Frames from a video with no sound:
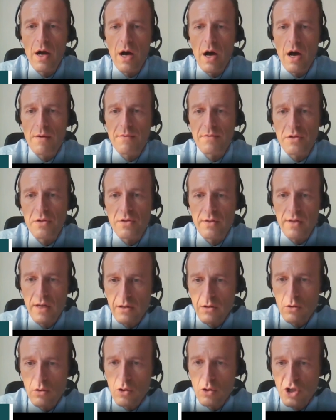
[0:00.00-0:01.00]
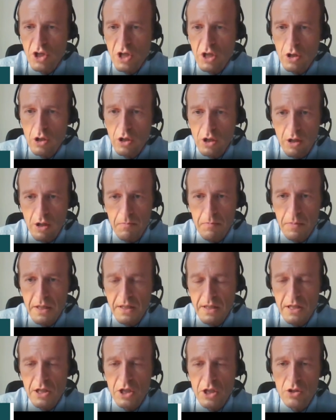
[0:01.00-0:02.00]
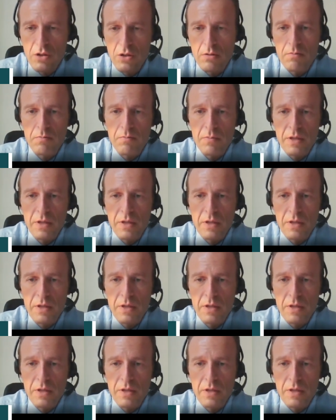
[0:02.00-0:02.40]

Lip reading: of the technological competition